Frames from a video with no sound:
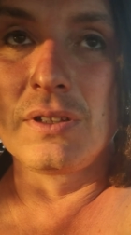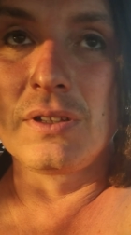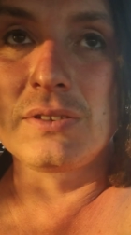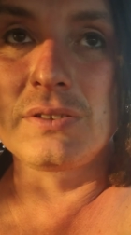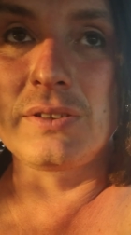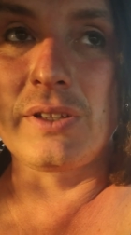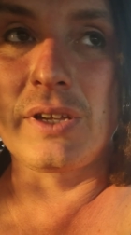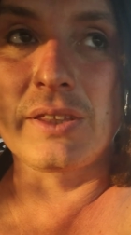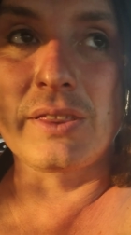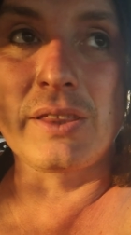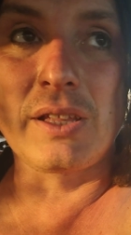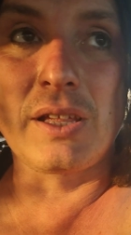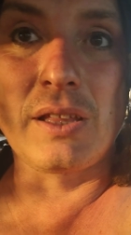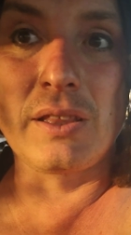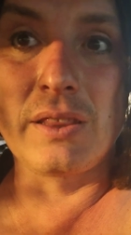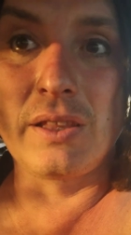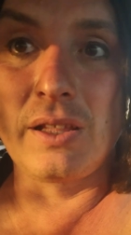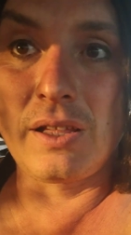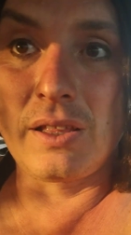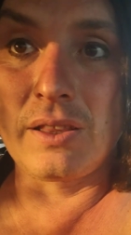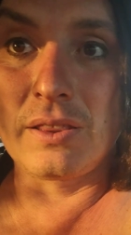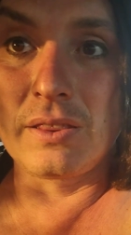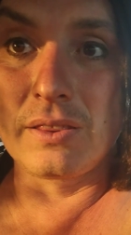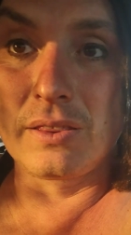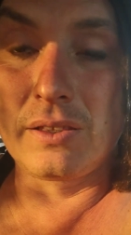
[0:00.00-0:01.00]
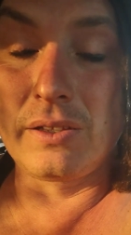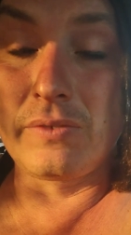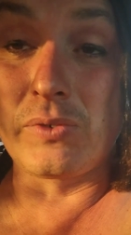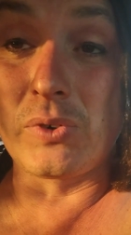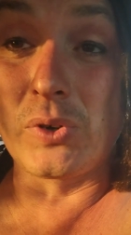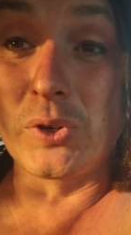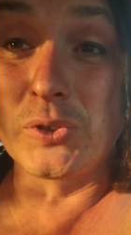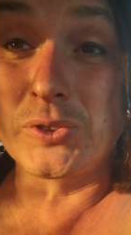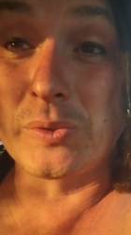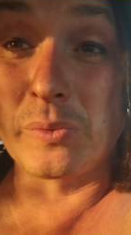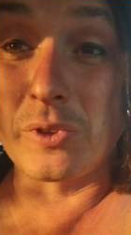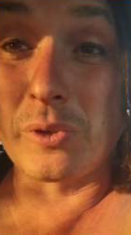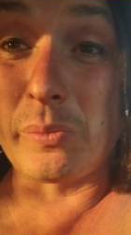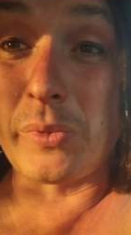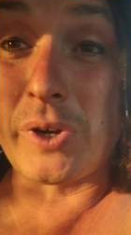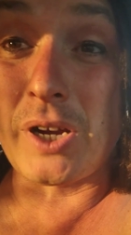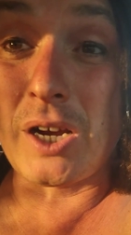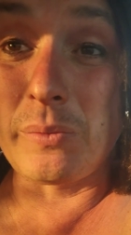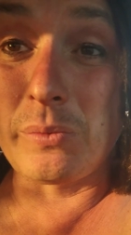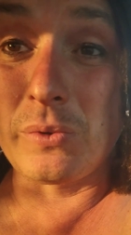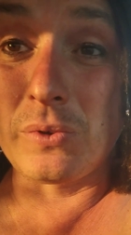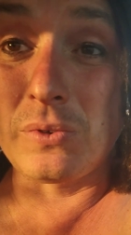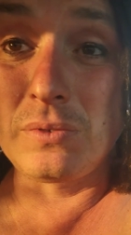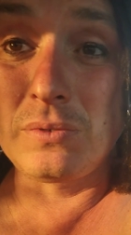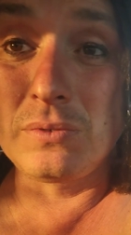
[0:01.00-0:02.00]
It's like that, that the verse from the
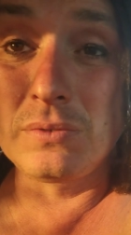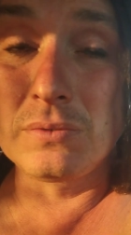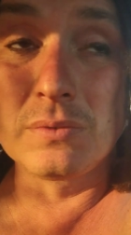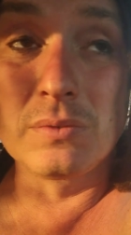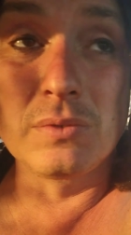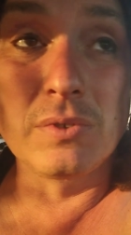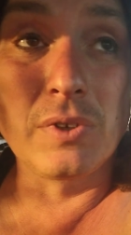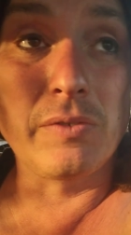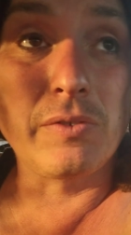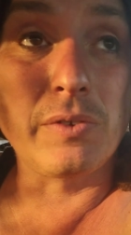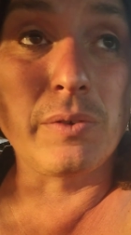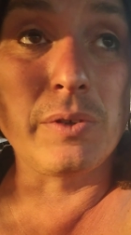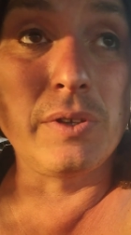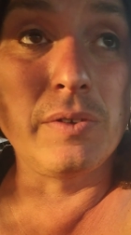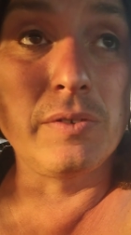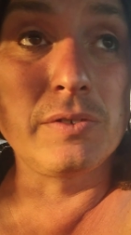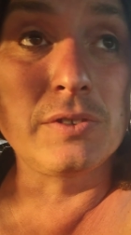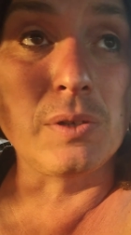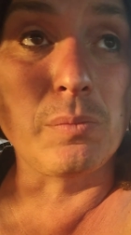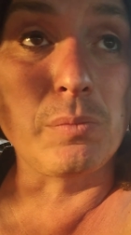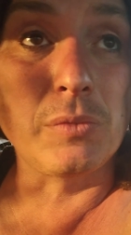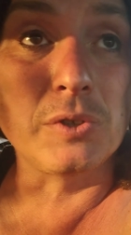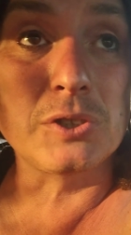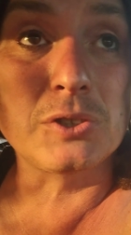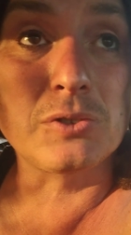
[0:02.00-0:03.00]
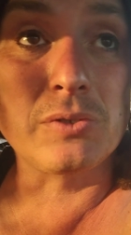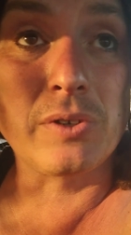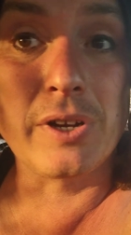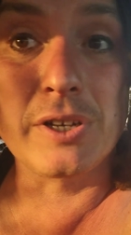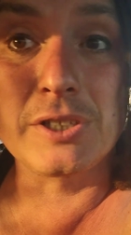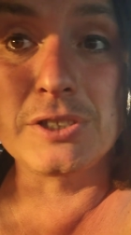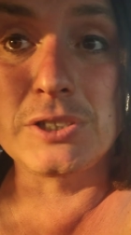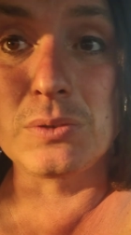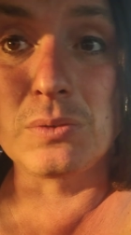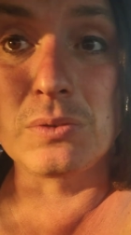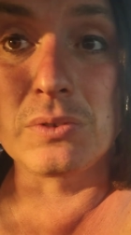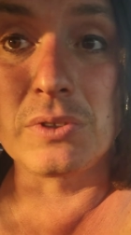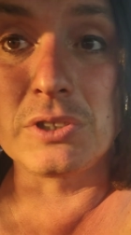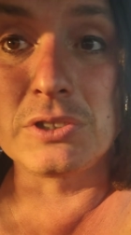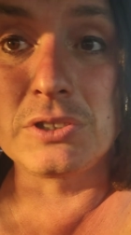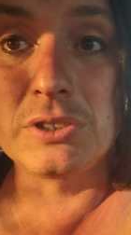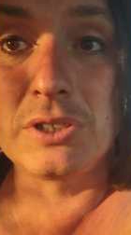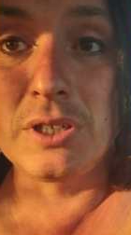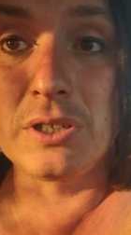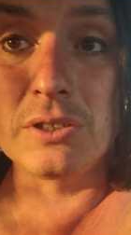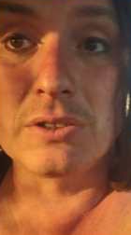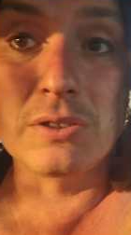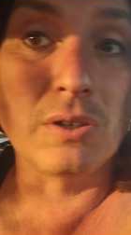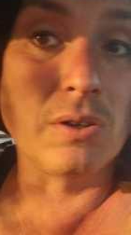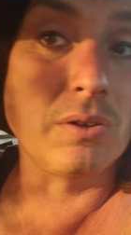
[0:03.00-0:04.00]
Bible, if someone strikes you in the
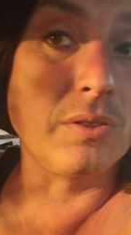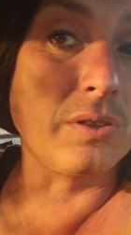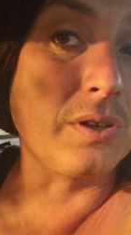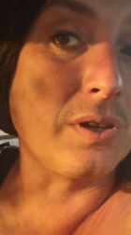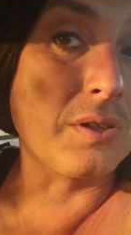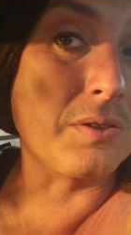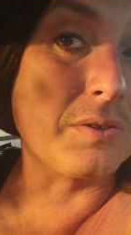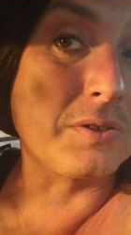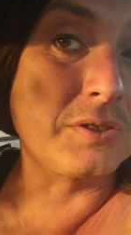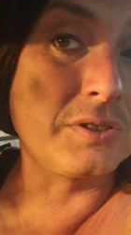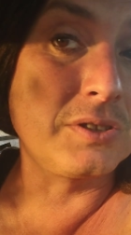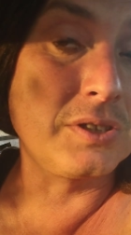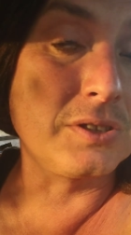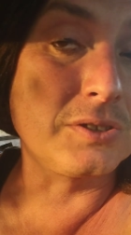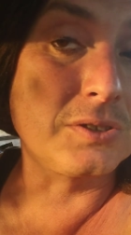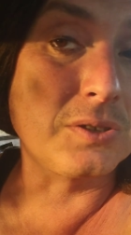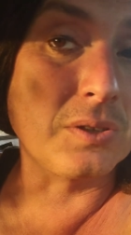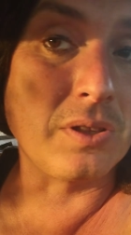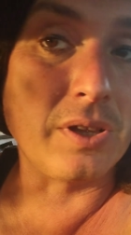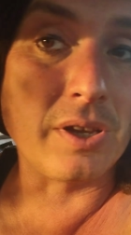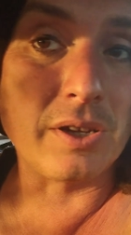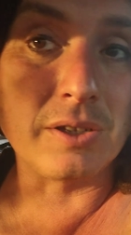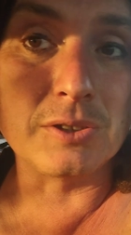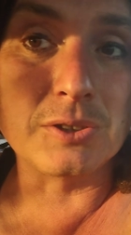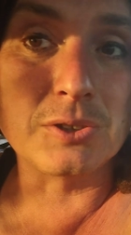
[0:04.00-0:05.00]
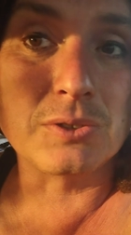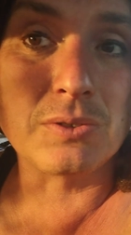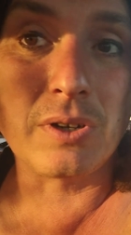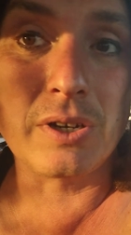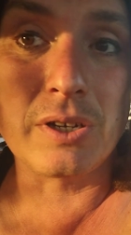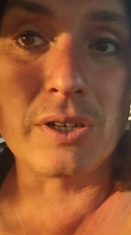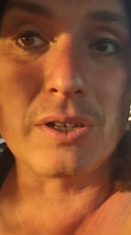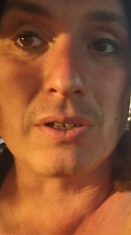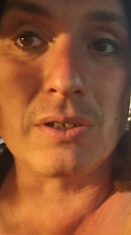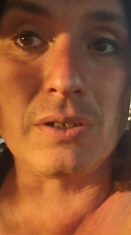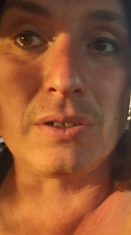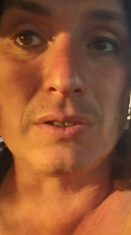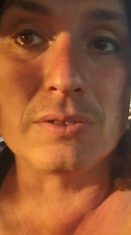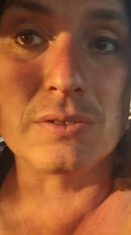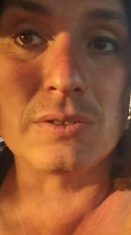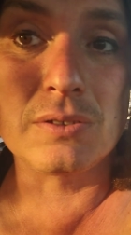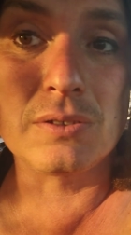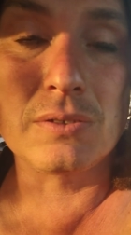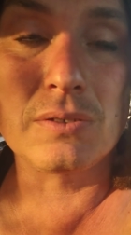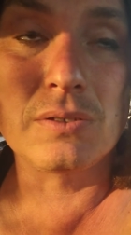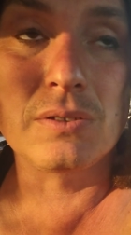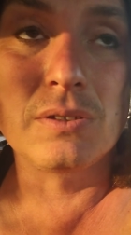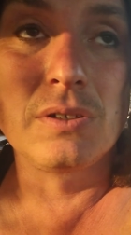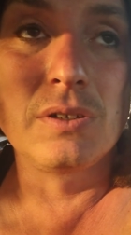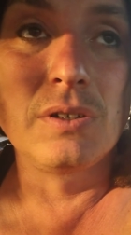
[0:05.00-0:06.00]
cheek, turn the other cheek so they can strike it
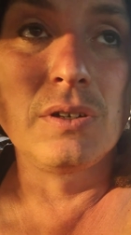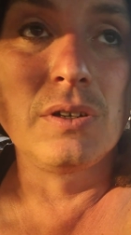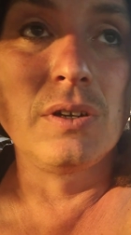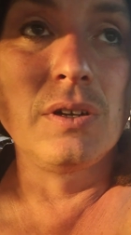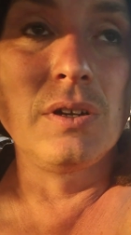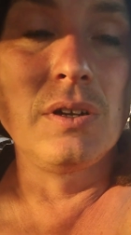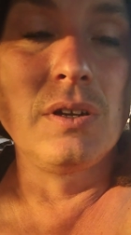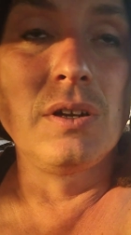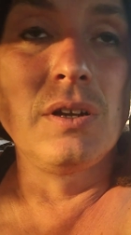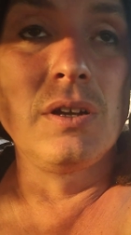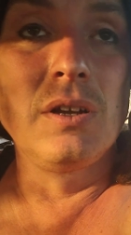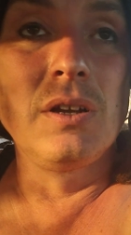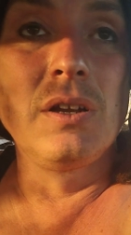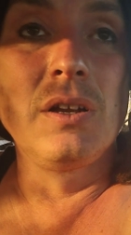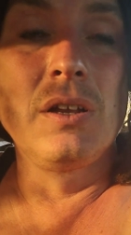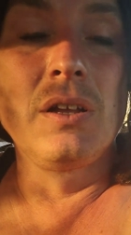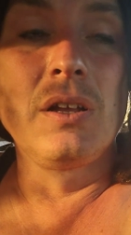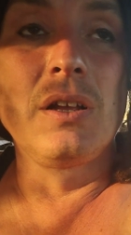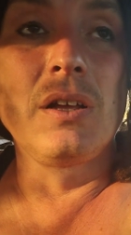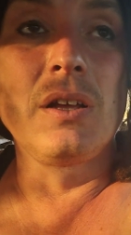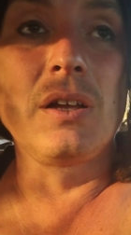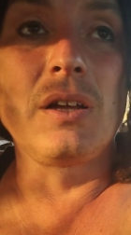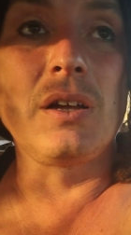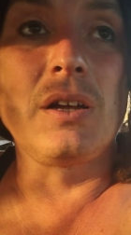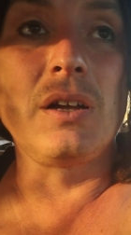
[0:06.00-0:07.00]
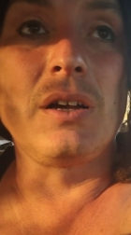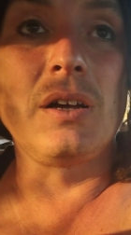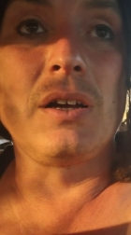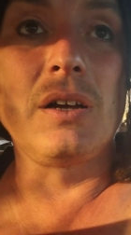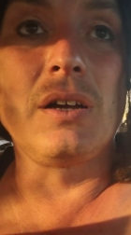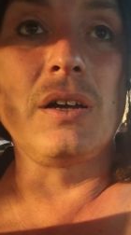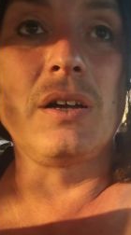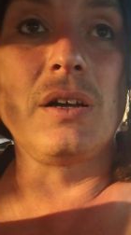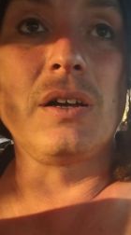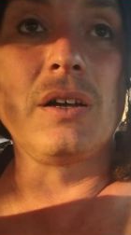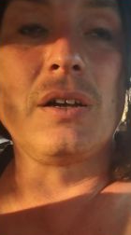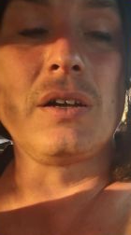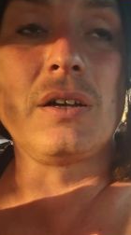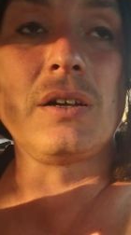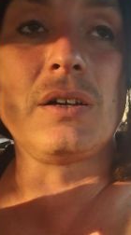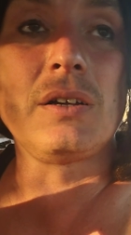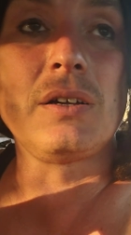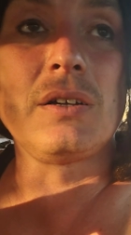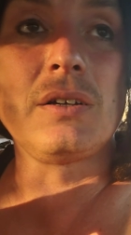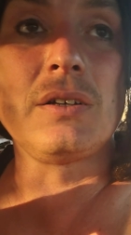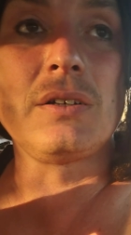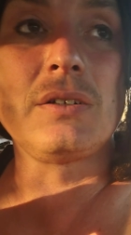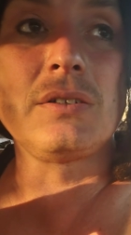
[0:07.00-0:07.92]
also. Uh,